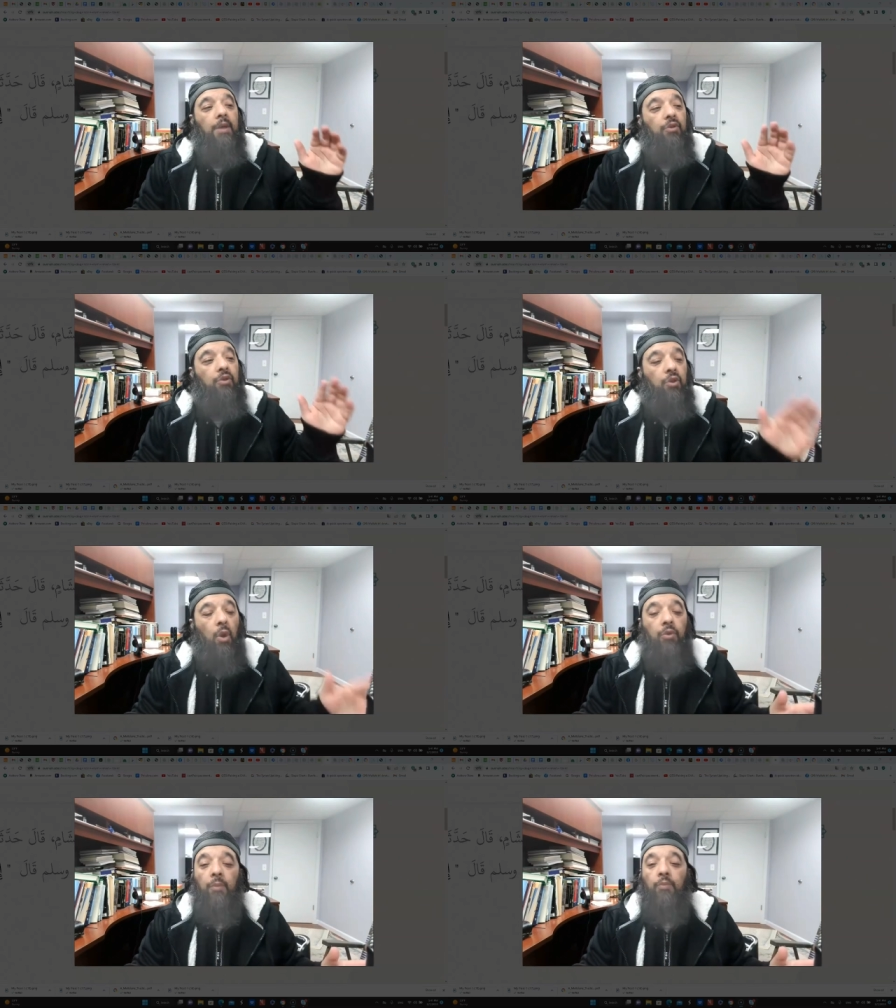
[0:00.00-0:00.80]
And
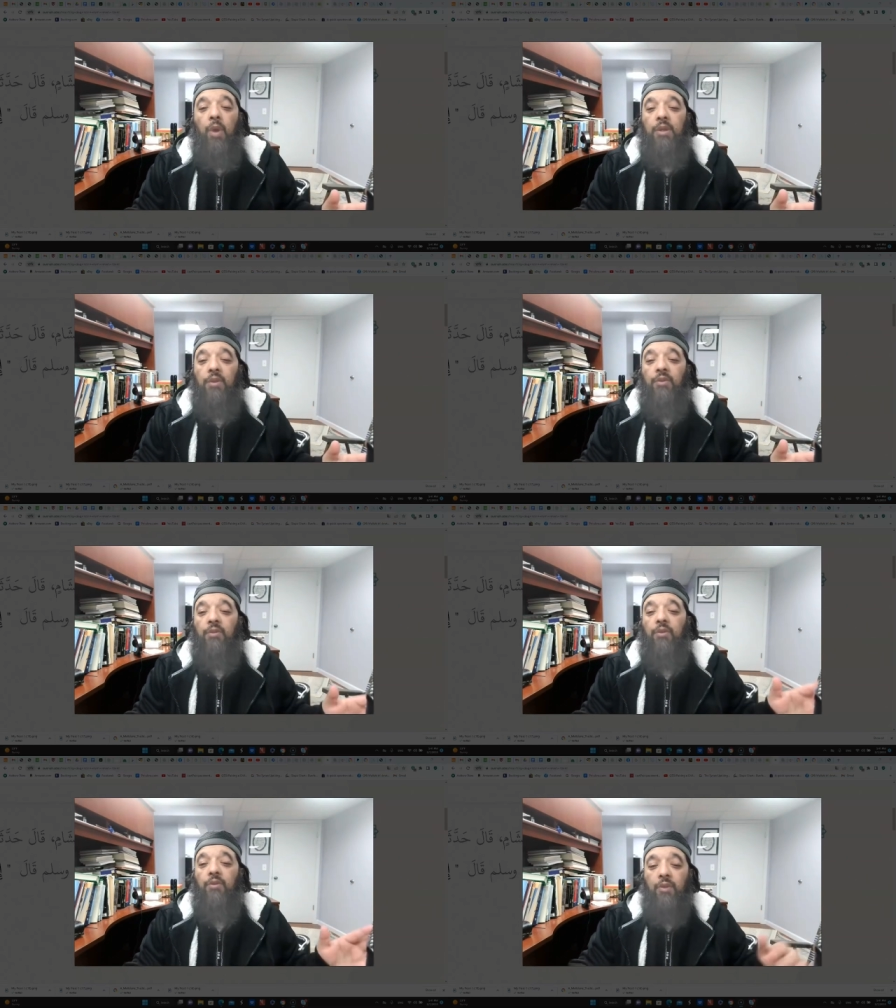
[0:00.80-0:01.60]
so the
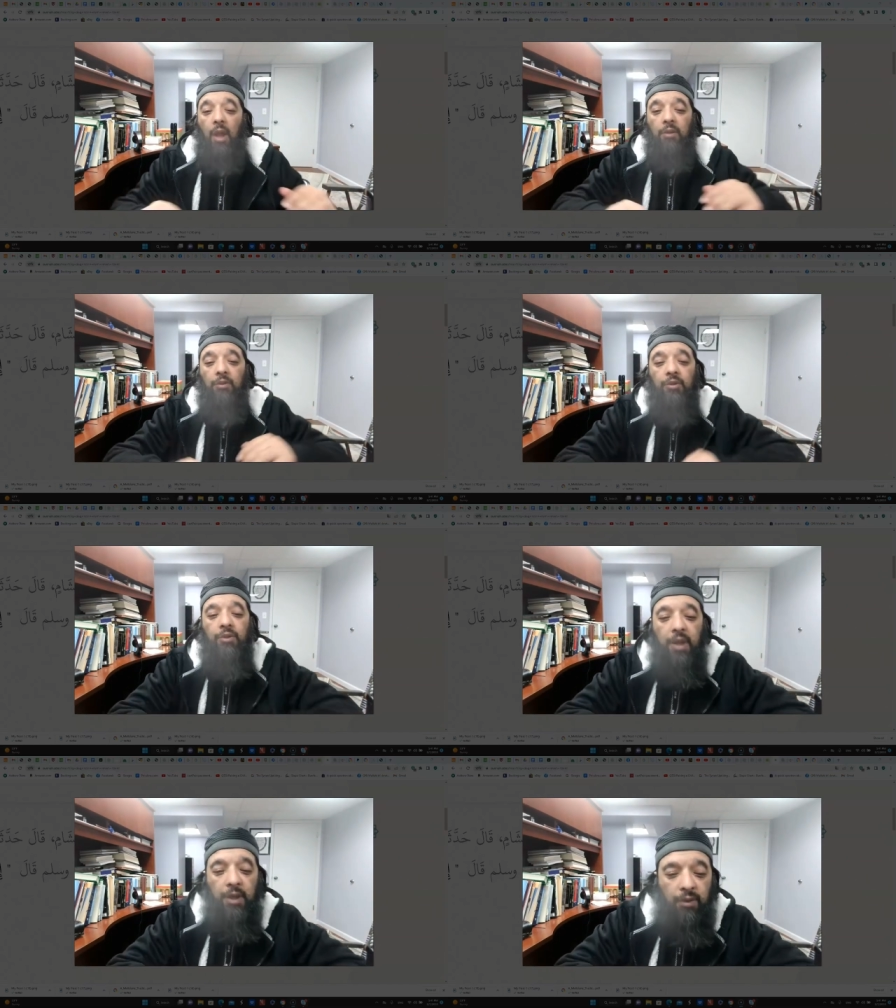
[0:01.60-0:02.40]
predecessor
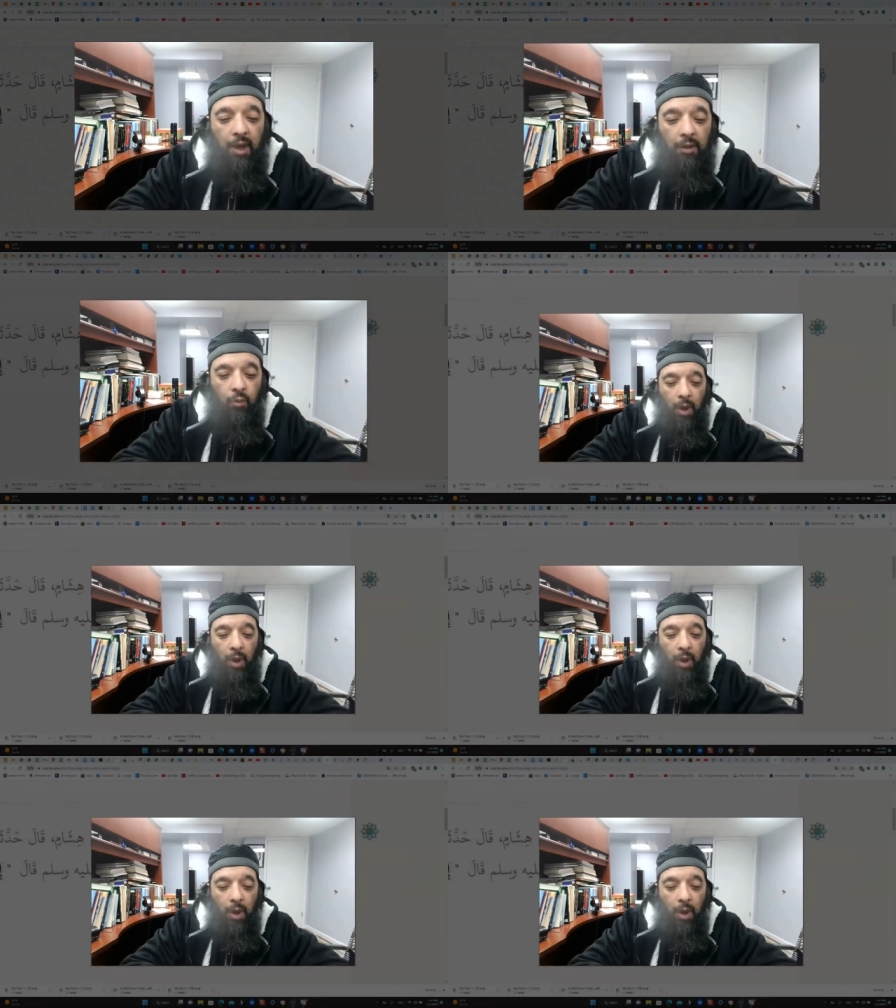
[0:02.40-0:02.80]
scholars, they said,